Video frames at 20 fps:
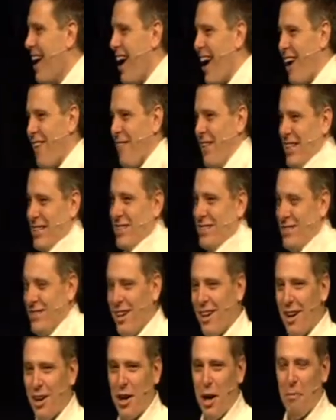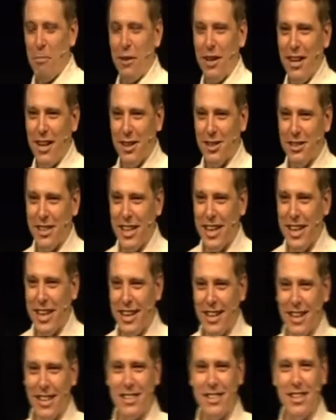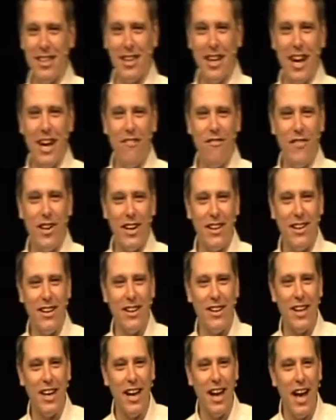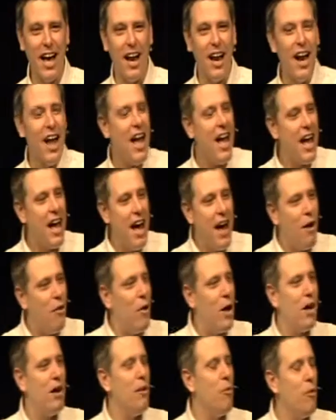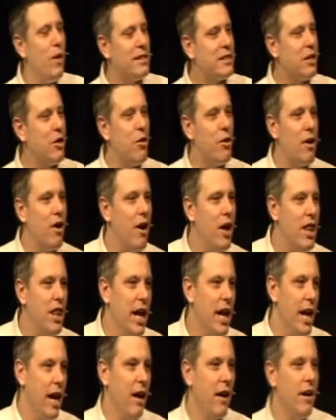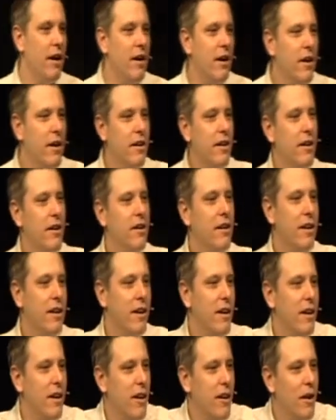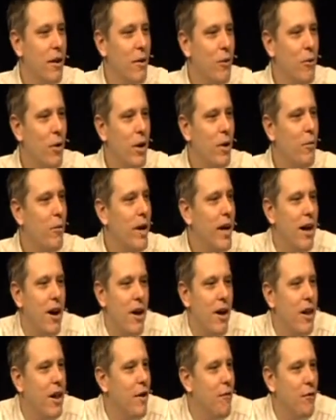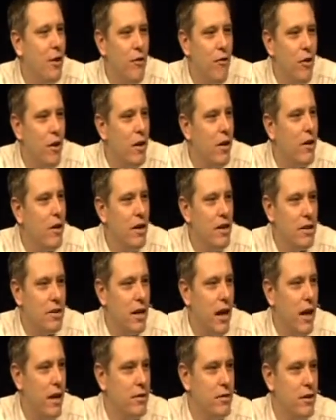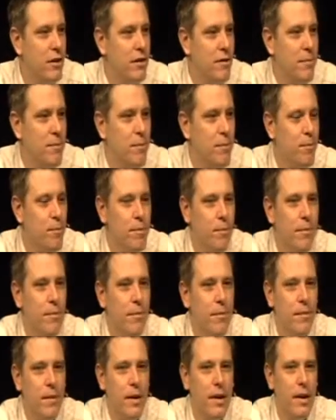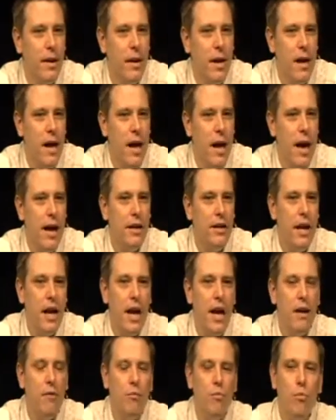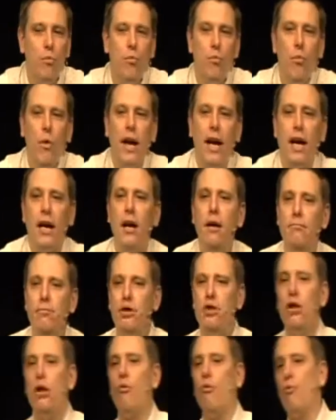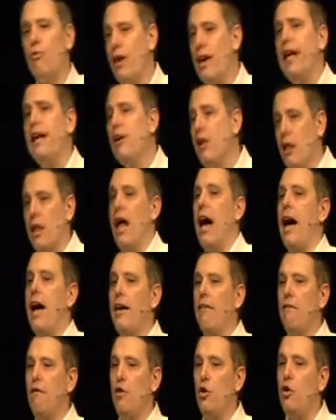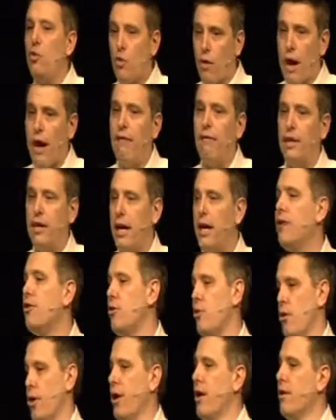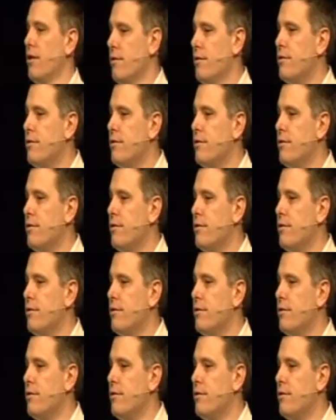I've been, a couple of years in and I still can't figure the thing out. Yeah, what's going on there? We all have different learning styles. And when it comes to real life, you gravitate toward it.